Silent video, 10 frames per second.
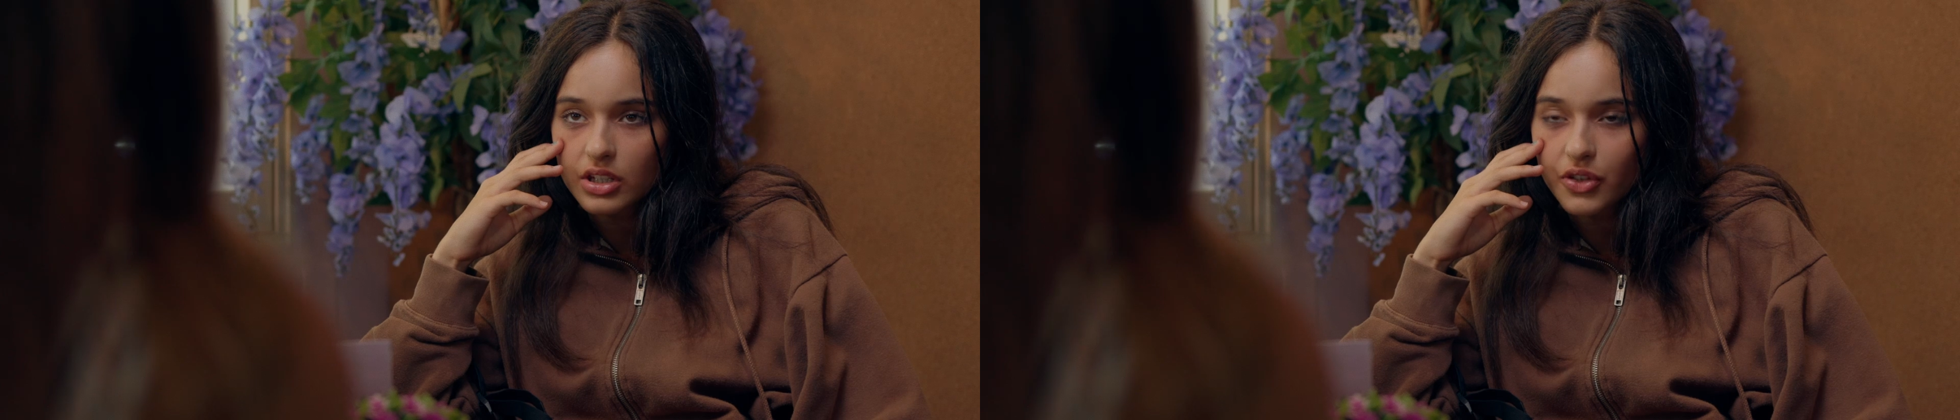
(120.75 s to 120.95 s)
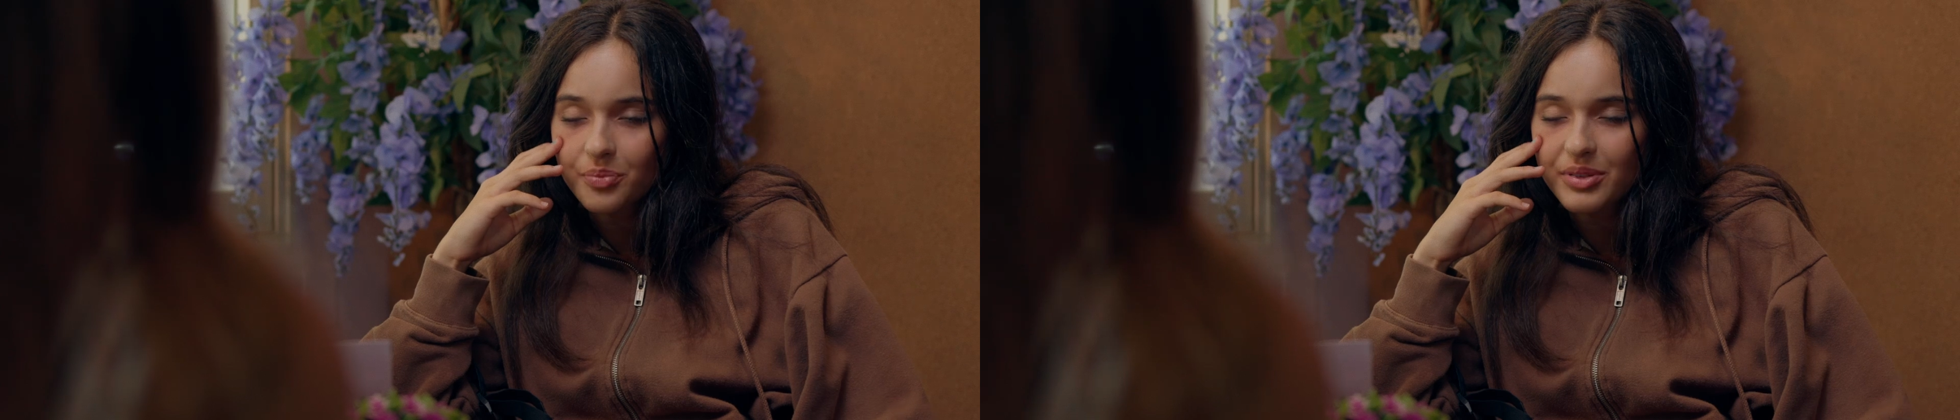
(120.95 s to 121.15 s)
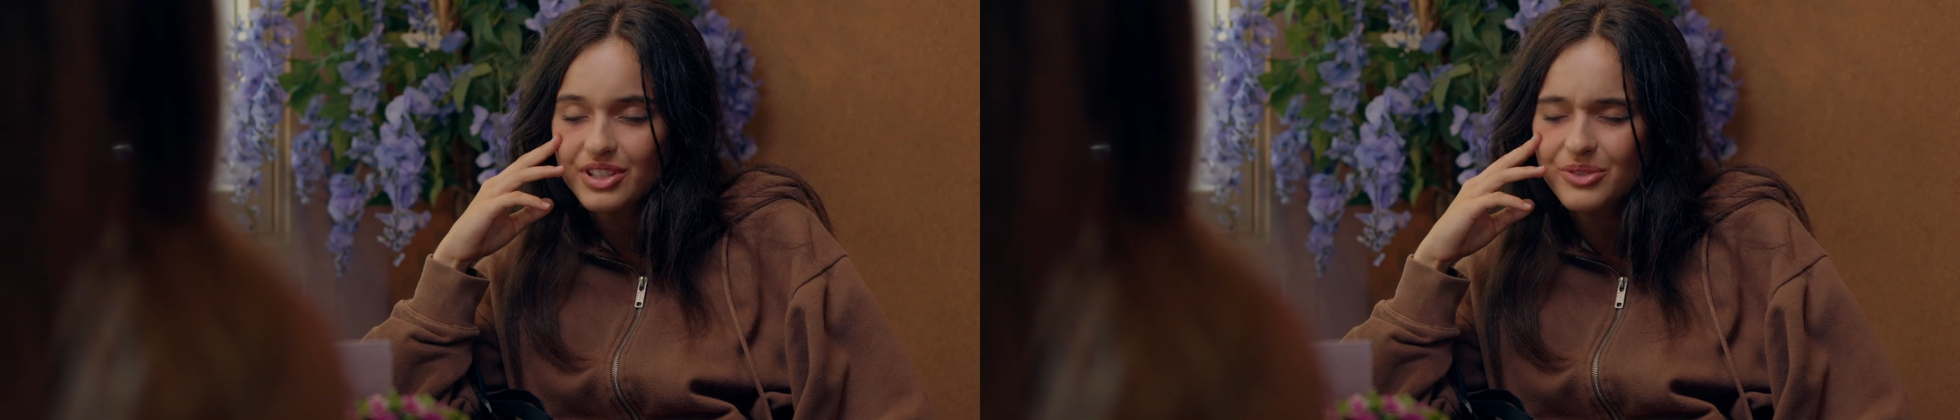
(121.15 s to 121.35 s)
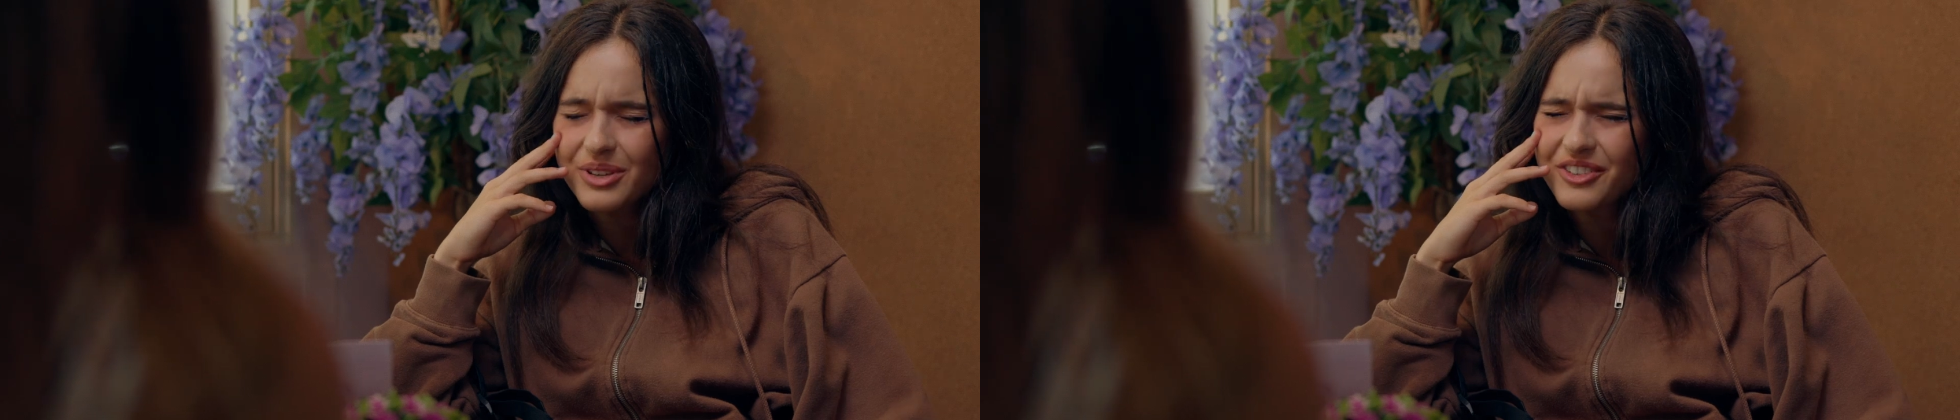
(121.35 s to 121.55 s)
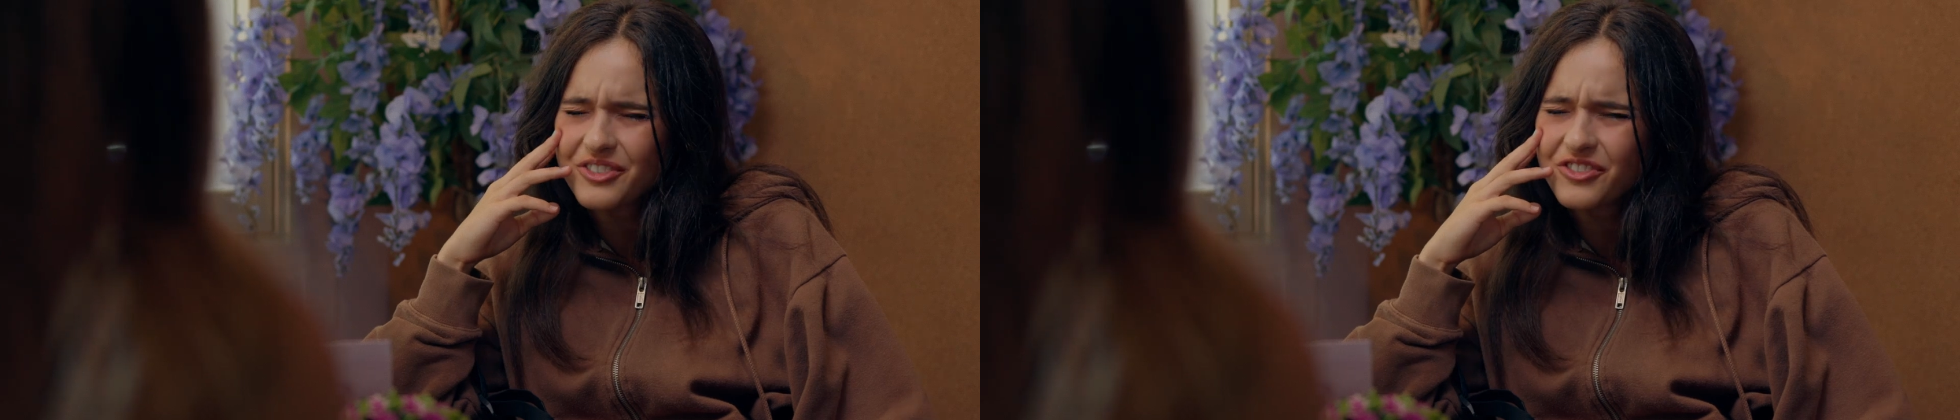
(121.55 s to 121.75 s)
You've been
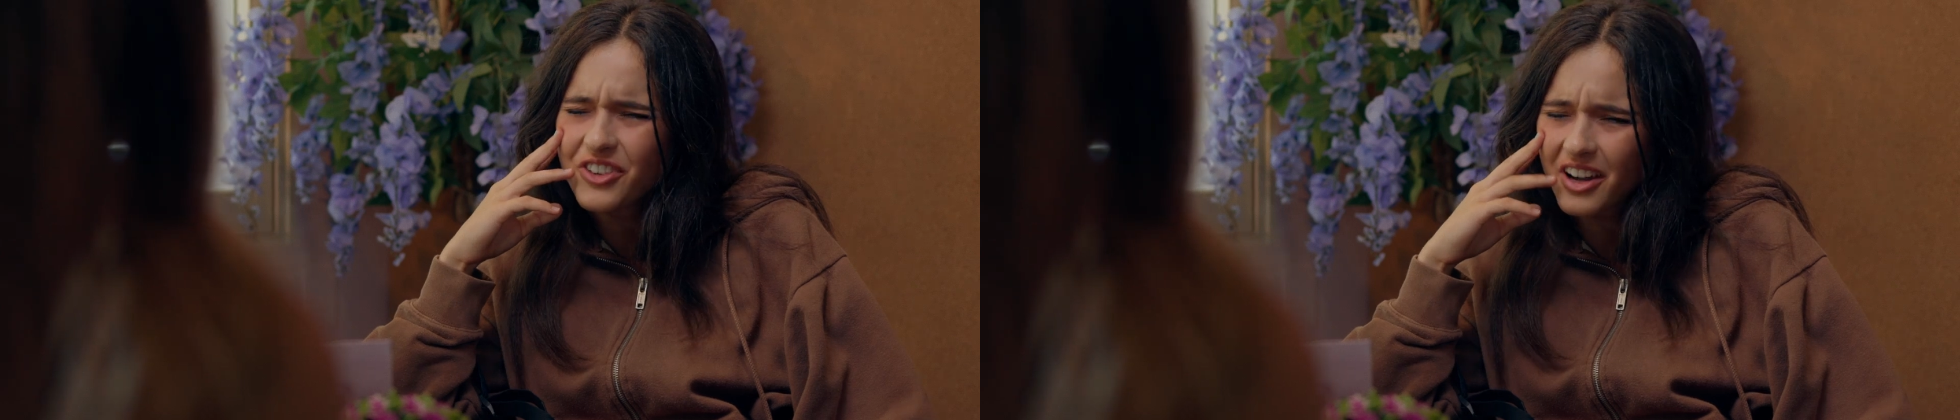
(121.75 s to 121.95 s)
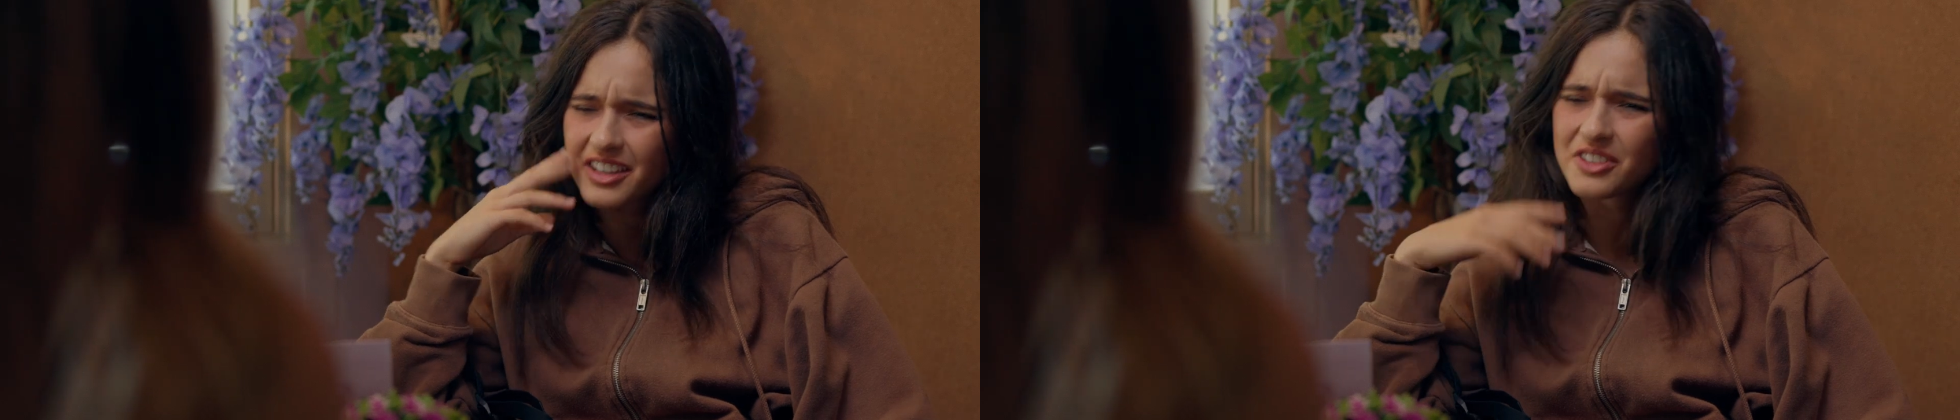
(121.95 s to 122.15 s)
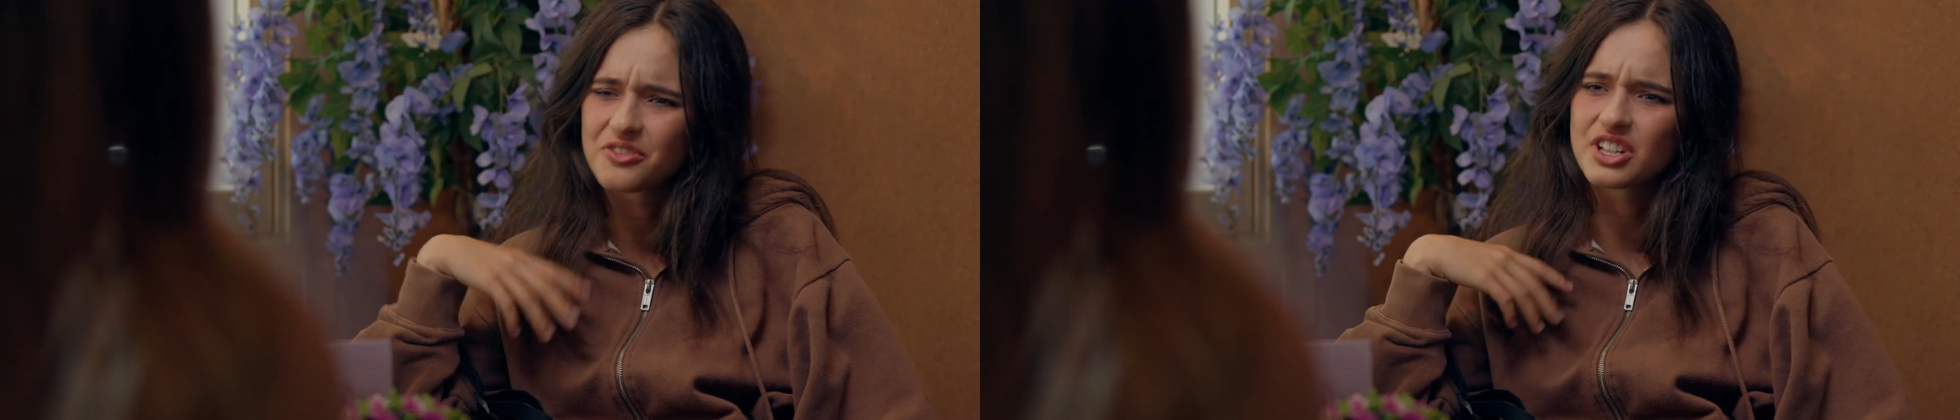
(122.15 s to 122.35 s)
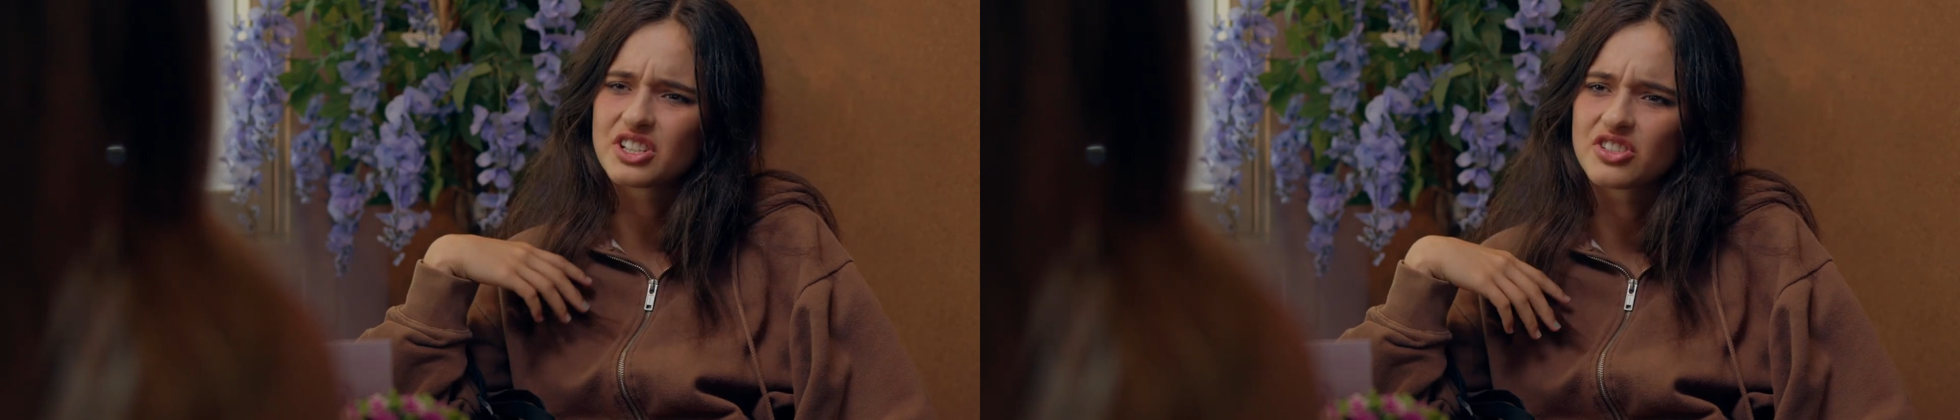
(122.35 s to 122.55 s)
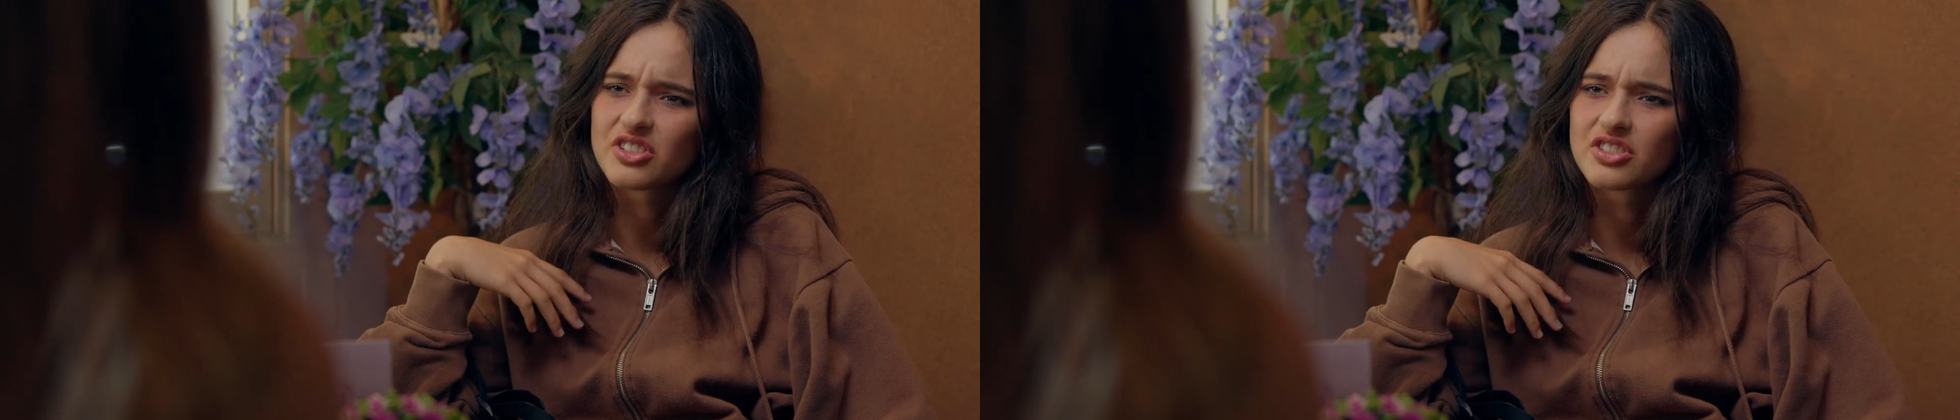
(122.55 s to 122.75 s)
doing fucking
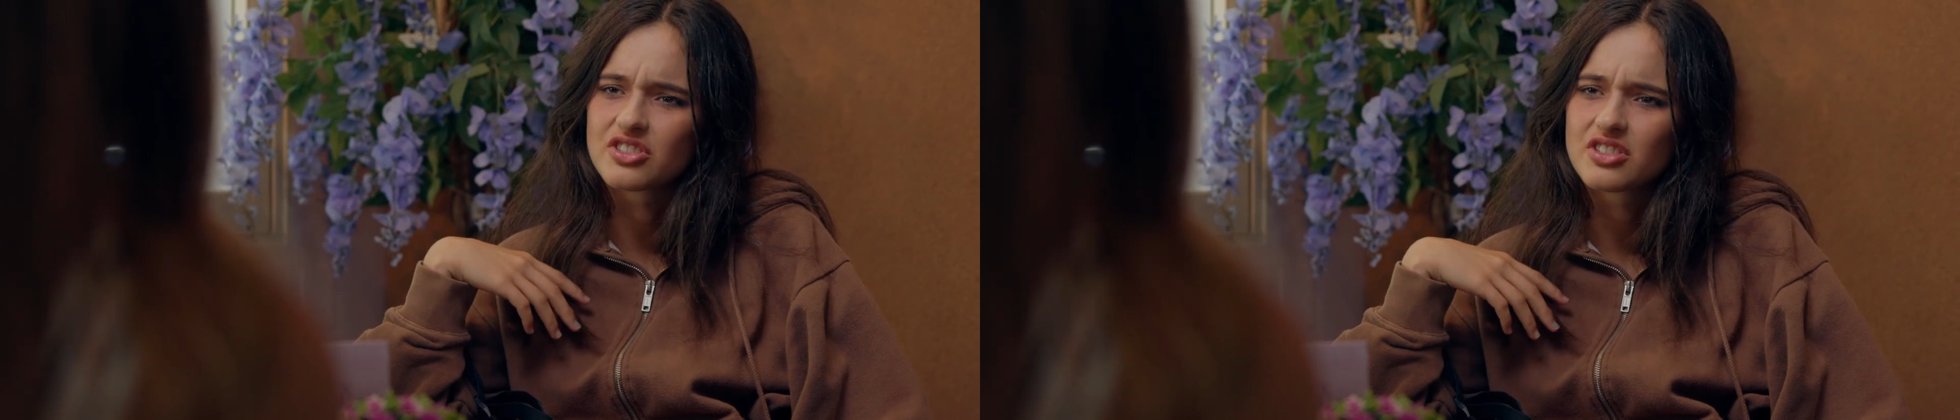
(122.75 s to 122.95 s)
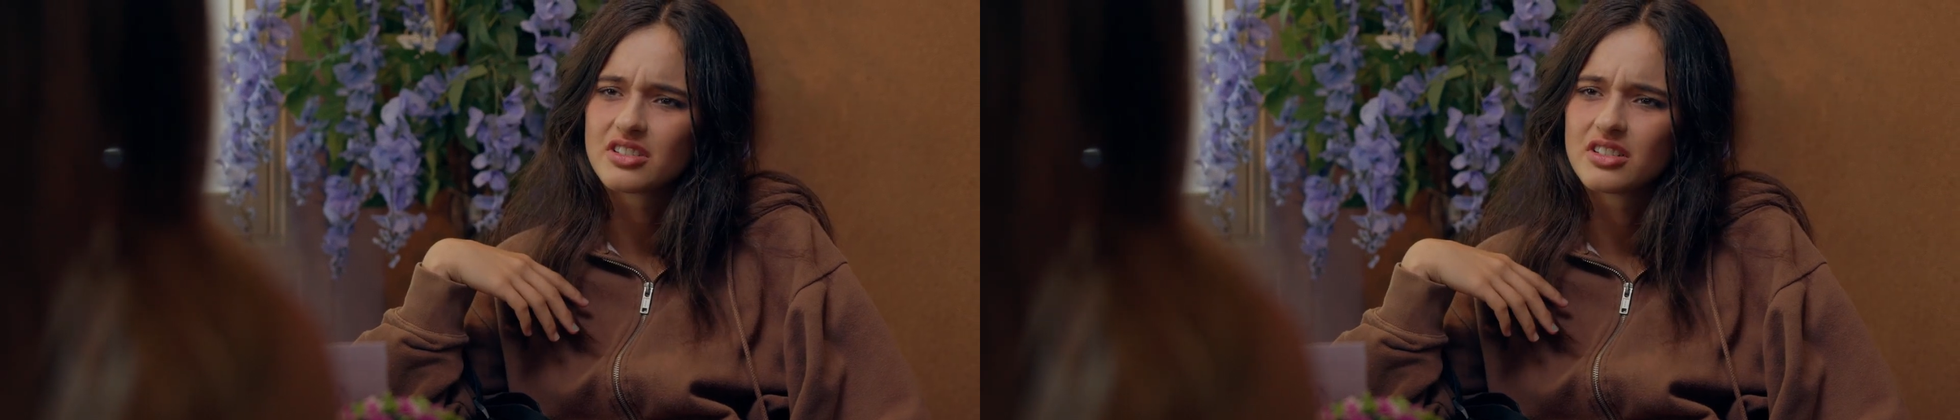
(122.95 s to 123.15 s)
research.